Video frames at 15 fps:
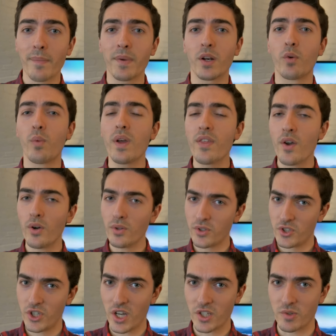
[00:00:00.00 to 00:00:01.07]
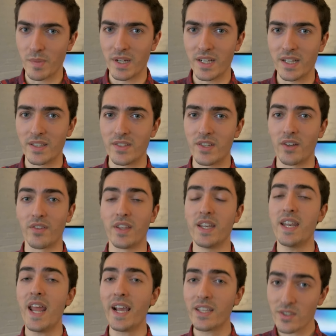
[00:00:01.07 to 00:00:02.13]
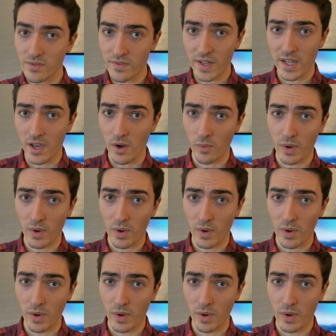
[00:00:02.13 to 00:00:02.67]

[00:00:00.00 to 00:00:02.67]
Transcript: I'm gonna withhold judgment until the next video